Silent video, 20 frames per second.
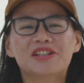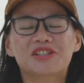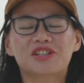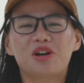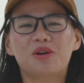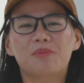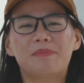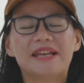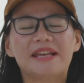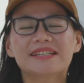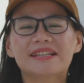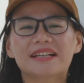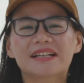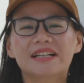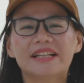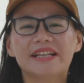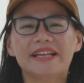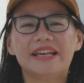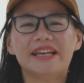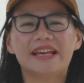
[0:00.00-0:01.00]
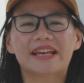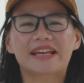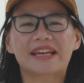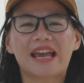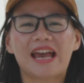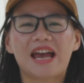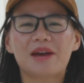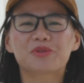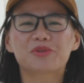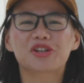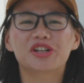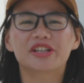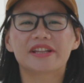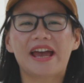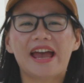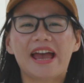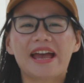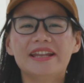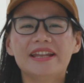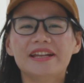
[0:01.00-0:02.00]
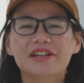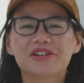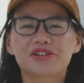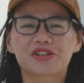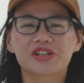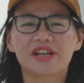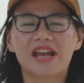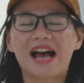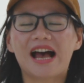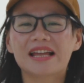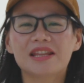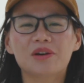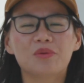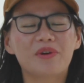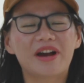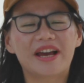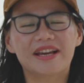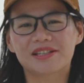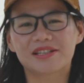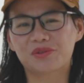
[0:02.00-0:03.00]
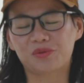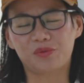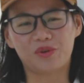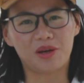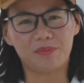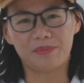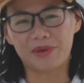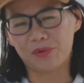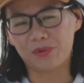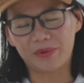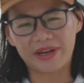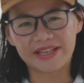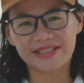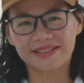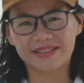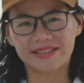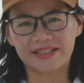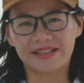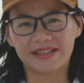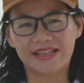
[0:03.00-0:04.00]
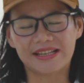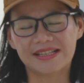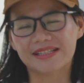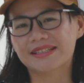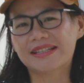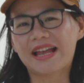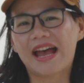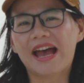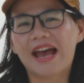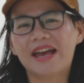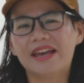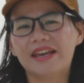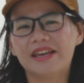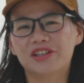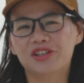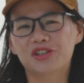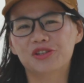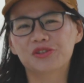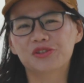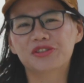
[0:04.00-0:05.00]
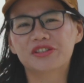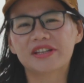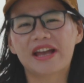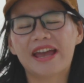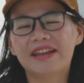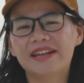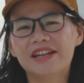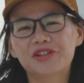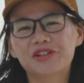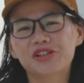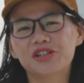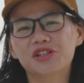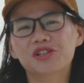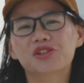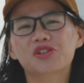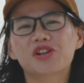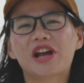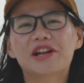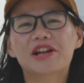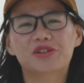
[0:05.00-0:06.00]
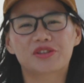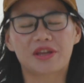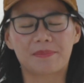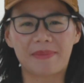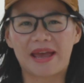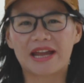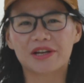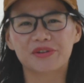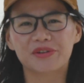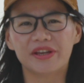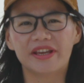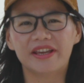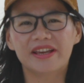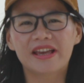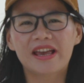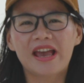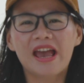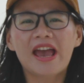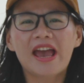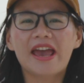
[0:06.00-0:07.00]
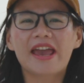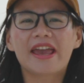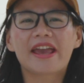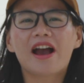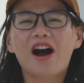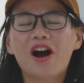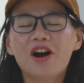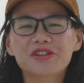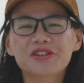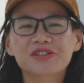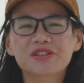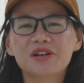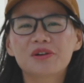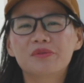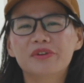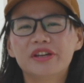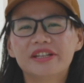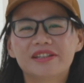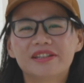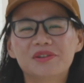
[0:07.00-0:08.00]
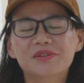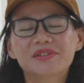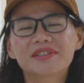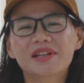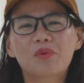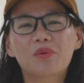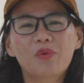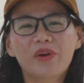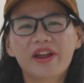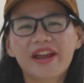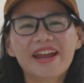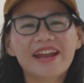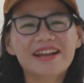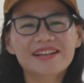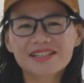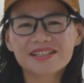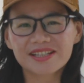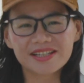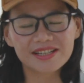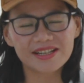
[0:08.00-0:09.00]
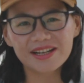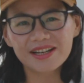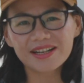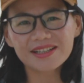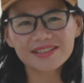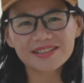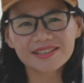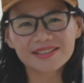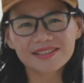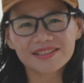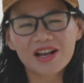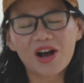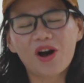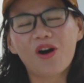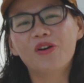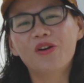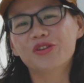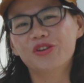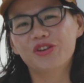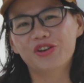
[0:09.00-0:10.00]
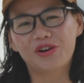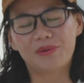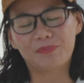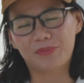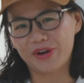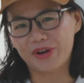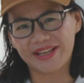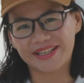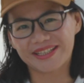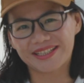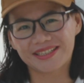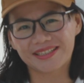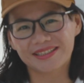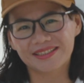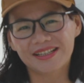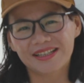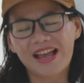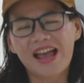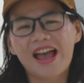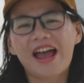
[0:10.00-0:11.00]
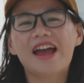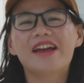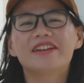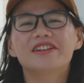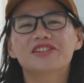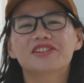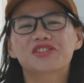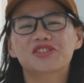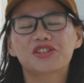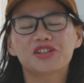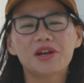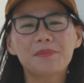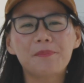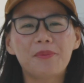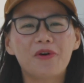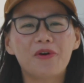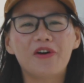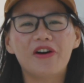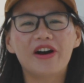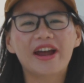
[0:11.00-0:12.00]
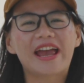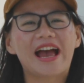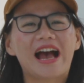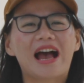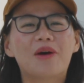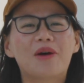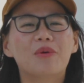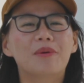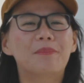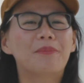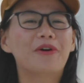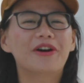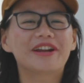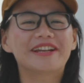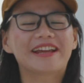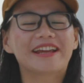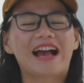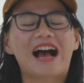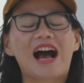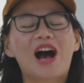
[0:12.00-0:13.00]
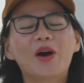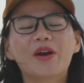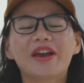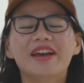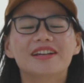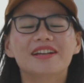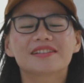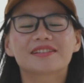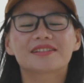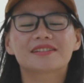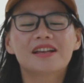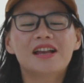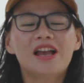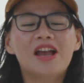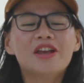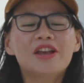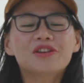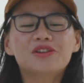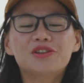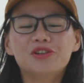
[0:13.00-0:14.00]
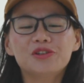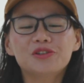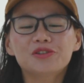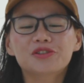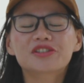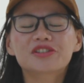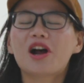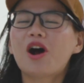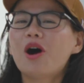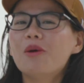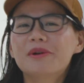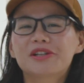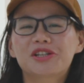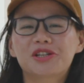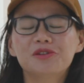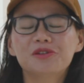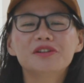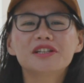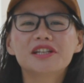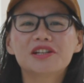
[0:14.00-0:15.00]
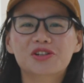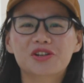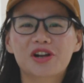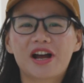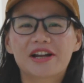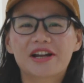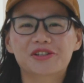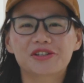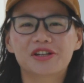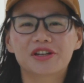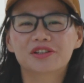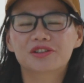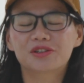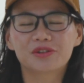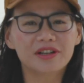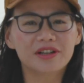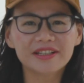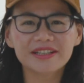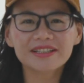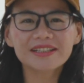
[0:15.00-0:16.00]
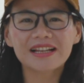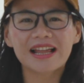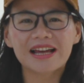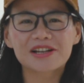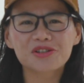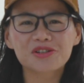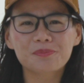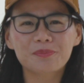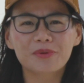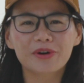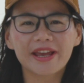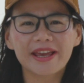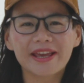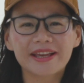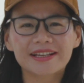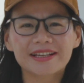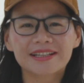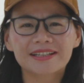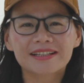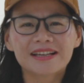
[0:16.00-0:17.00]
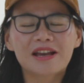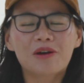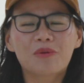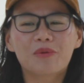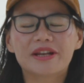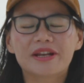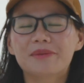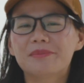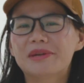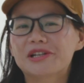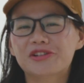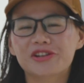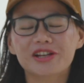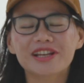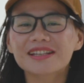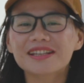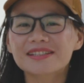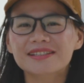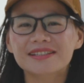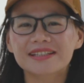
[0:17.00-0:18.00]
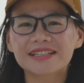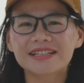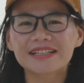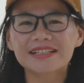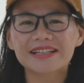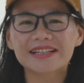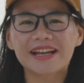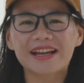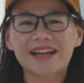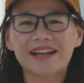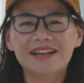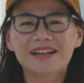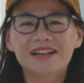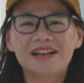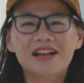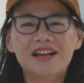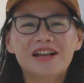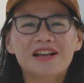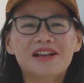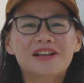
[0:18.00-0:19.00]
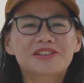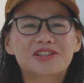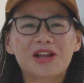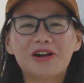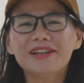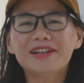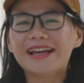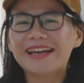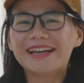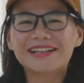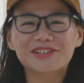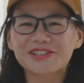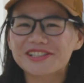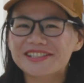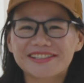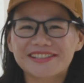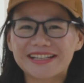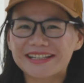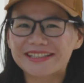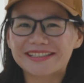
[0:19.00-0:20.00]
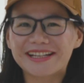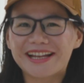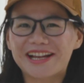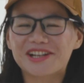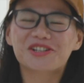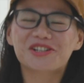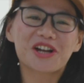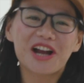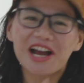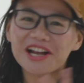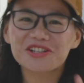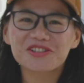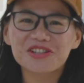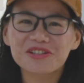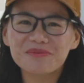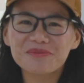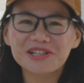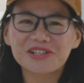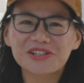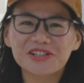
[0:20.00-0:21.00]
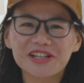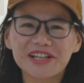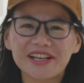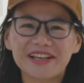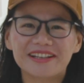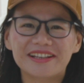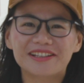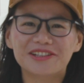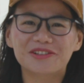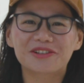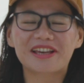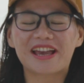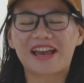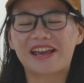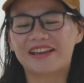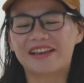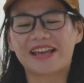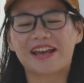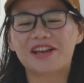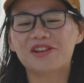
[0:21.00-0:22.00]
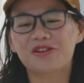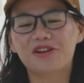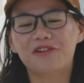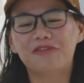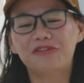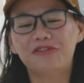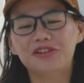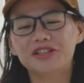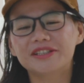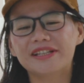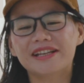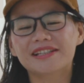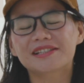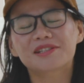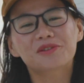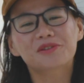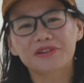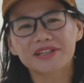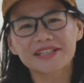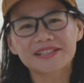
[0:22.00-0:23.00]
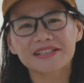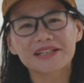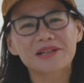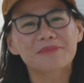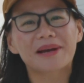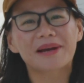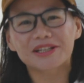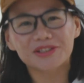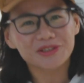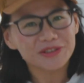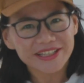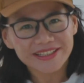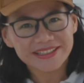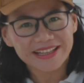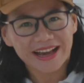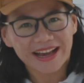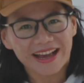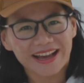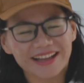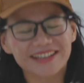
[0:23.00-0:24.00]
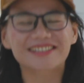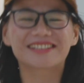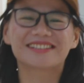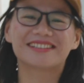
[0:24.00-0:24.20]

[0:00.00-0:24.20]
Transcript: So basically, it captures the energy otherwise will be wasted. Instead, it uses the energy to charge the battery. And it also reduce the wear and tears on your brake. And the third point I would point it out is use the opportunity charging. During the lunch break, when the machine is sitting there, don't let it just sit there. Charge the machine. You can get your 4-day squeezing by doing that.